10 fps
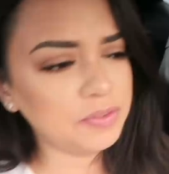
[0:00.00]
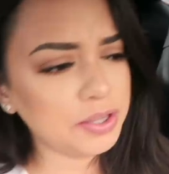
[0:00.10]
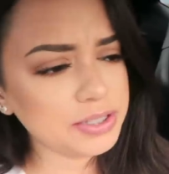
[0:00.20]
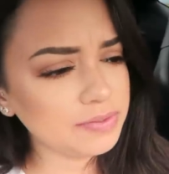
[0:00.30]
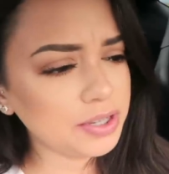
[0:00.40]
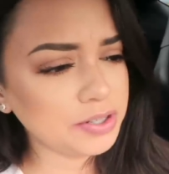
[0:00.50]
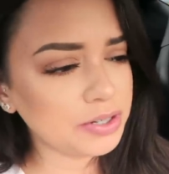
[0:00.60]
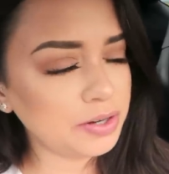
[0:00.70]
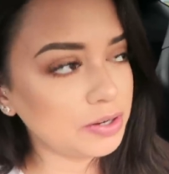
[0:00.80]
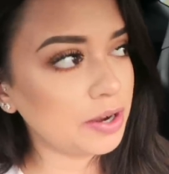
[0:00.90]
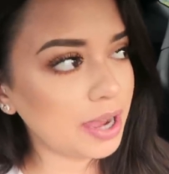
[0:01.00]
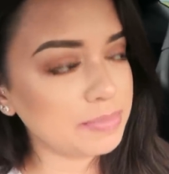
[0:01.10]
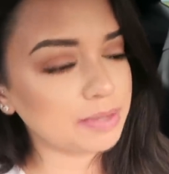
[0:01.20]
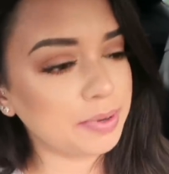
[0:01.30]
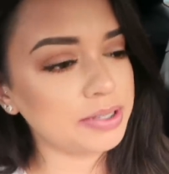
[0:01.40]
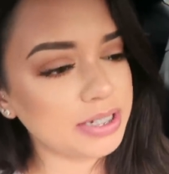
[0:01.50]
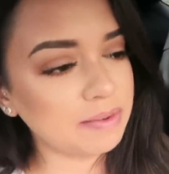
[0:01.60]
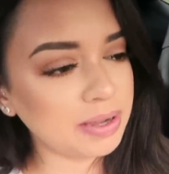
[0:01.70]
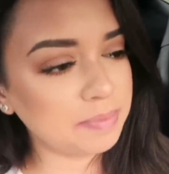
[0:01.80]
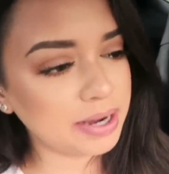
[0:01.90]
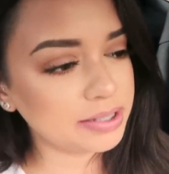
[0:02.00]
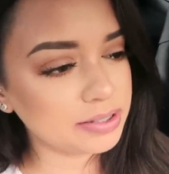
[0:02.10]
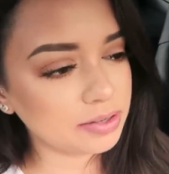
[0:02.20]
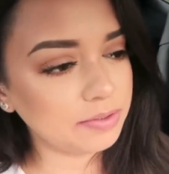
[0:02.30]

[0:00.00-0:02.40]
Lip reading: For those of you who don't know, I'm supposed to have my braces